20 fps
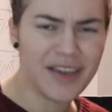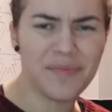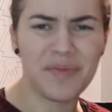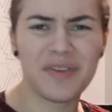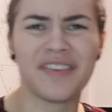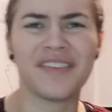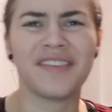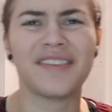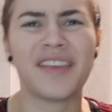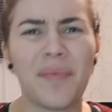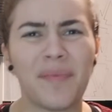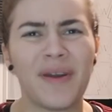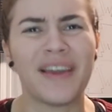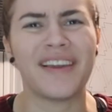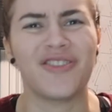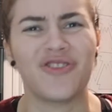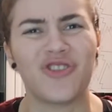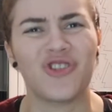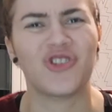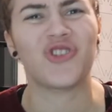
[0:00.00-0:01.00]
keep
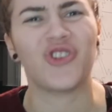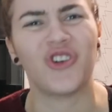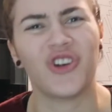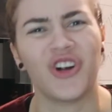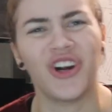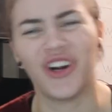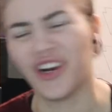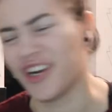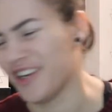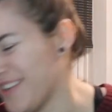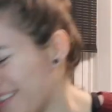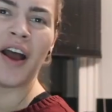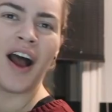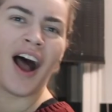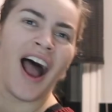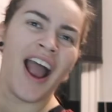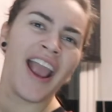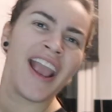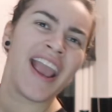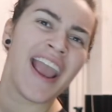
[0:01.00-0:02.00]
stepping in sugar.
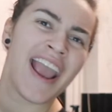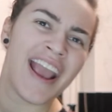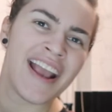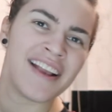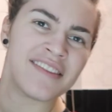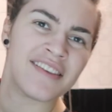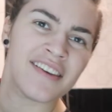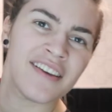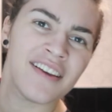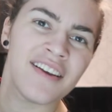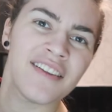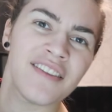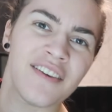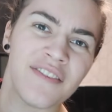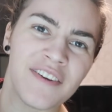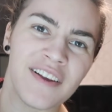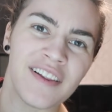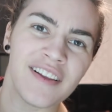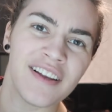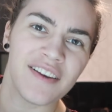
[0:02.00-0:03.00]
I hate the
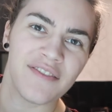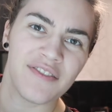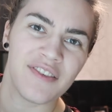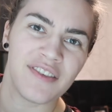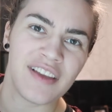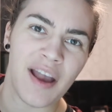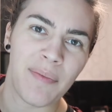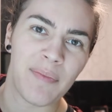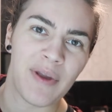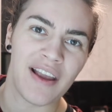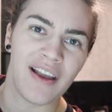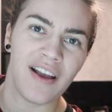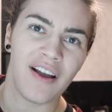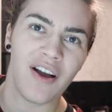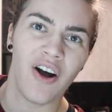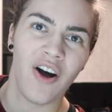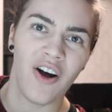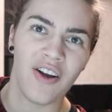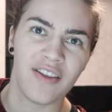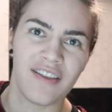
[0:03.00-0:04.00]
feeling of
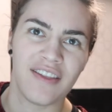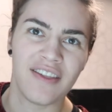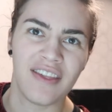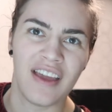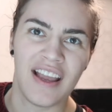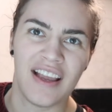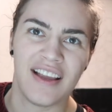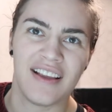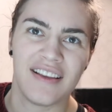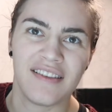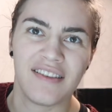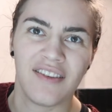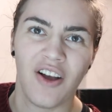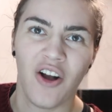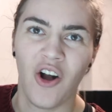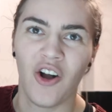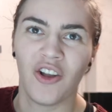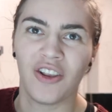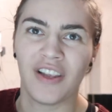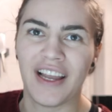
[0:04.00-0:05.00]
stepping on things,
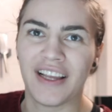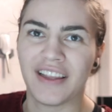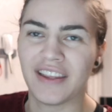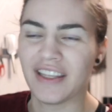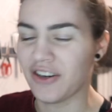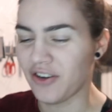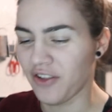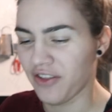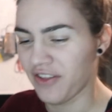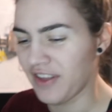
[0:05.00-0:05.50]
on like little